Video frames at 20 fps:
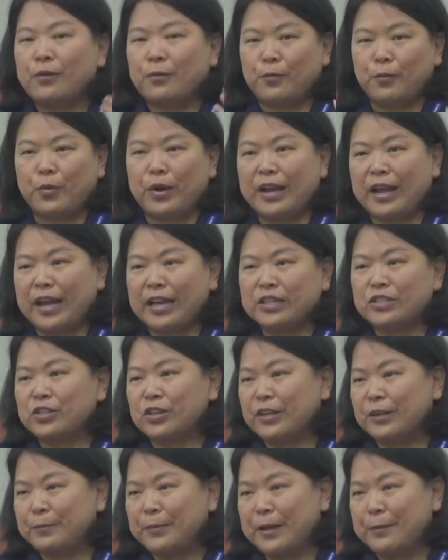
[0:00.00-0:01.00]
when I
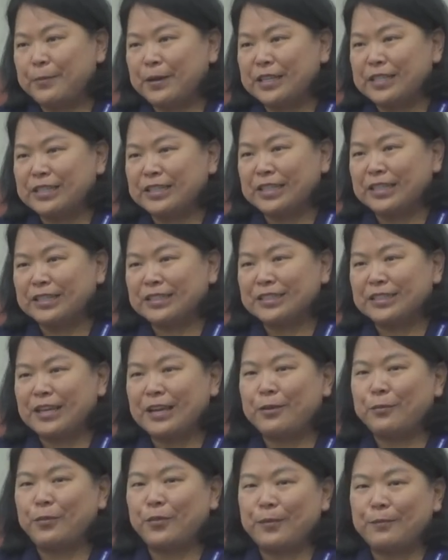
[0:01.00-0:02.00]
started my business.
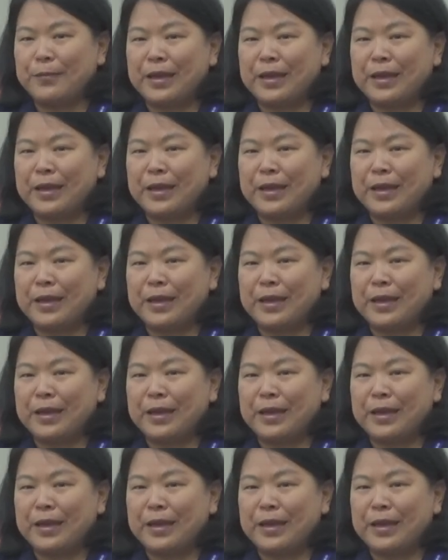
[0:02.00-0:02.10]
It